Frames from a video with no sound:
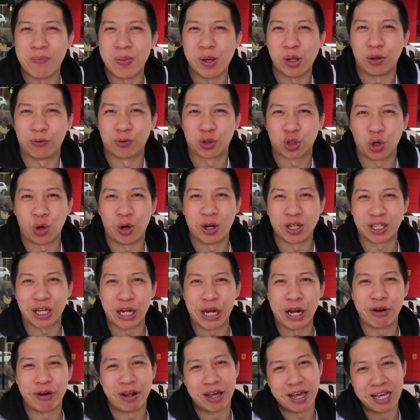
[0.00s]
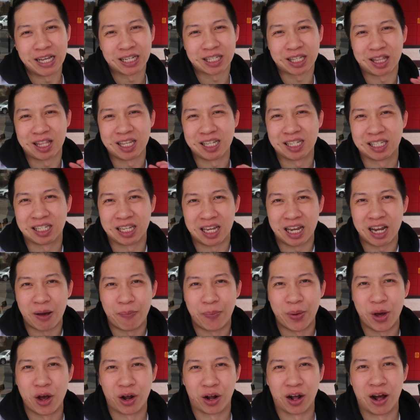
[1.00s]
the meal of choice here is the
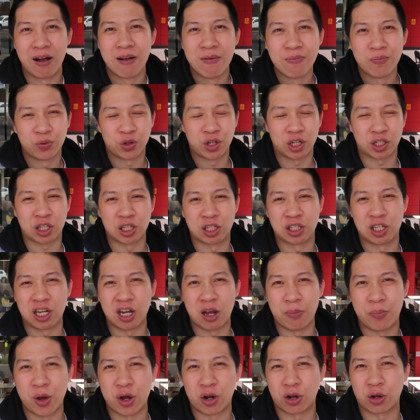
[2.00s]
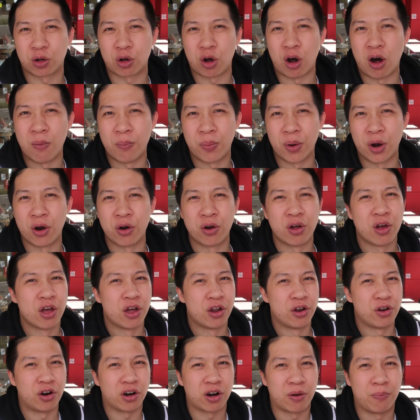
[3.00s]
Zinger Burger. Just the Zinger Burger combo,
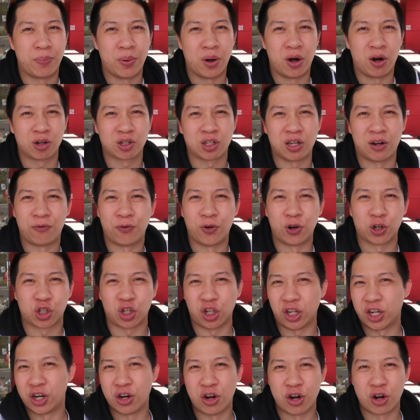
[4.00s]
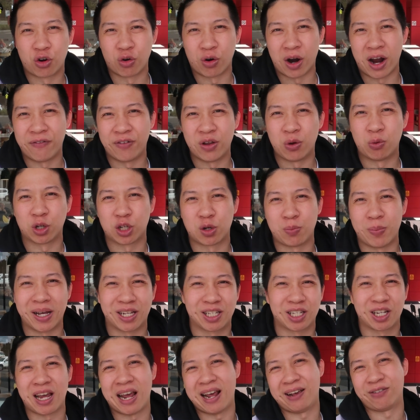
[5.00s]
not a box, unfortunately no gravy, which
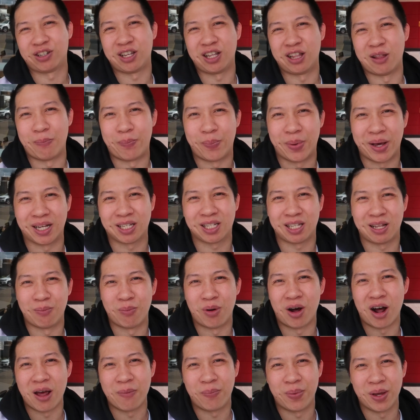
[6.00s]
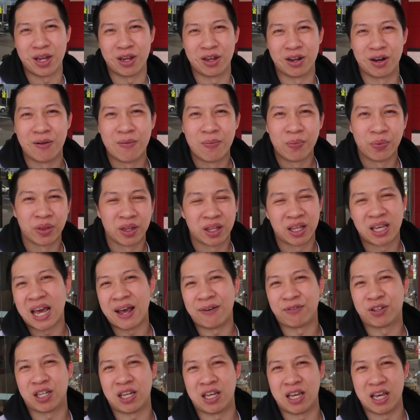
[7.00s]
makes KFC the best in my opinion.
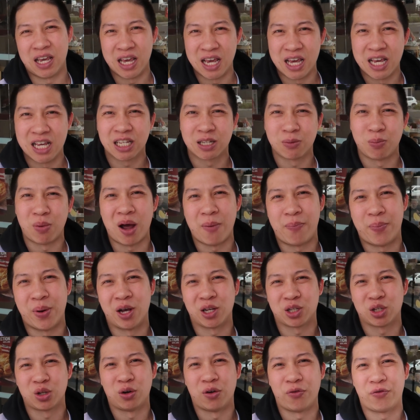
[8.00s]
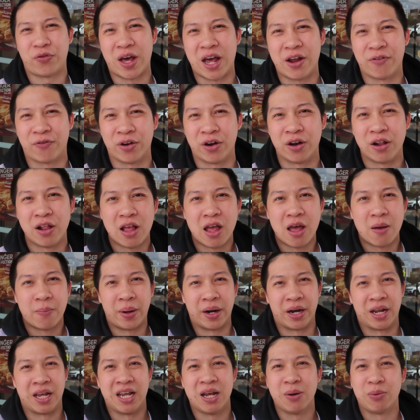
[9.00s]
KFC is my personal favorite,
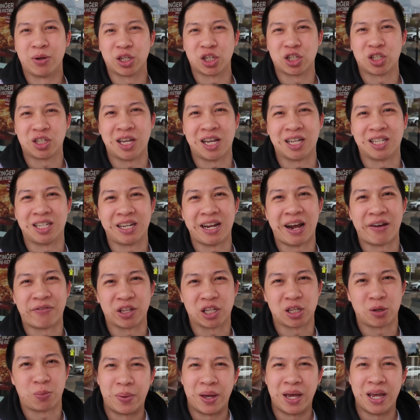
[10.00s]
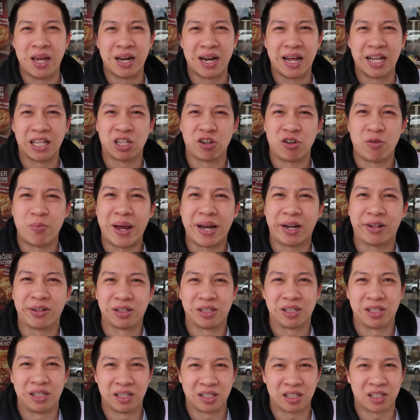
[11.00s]
but here we're just testing out speed, and to remain
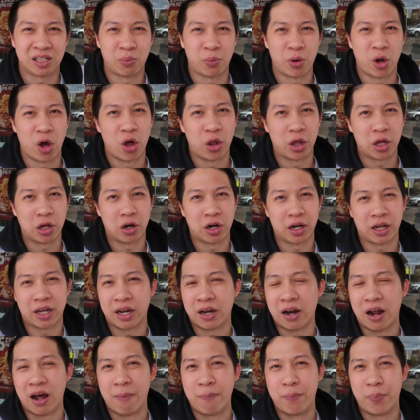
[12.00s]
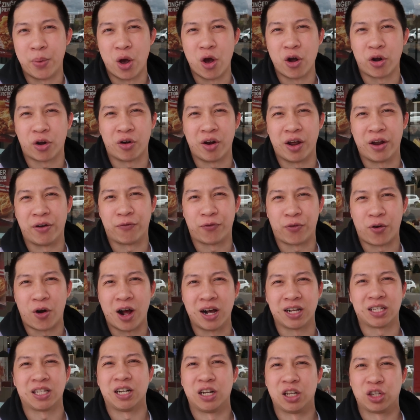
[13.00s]
consistent, we're only gonna get a burger and
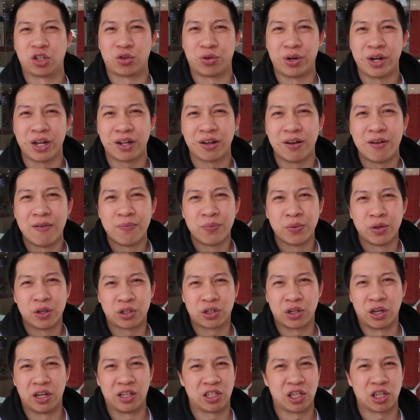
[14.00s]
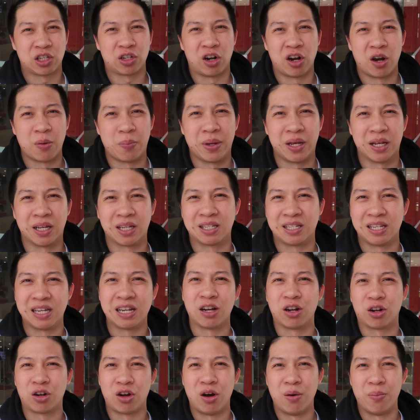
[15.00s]
fries and a drink. So it's just going to be a
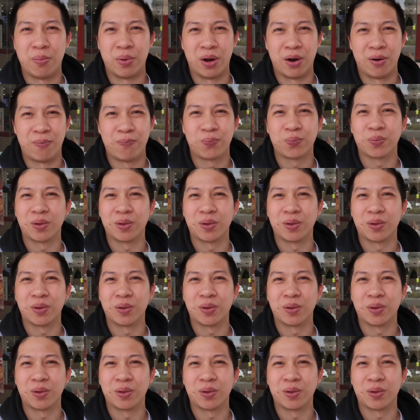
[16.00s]
Zinger combo.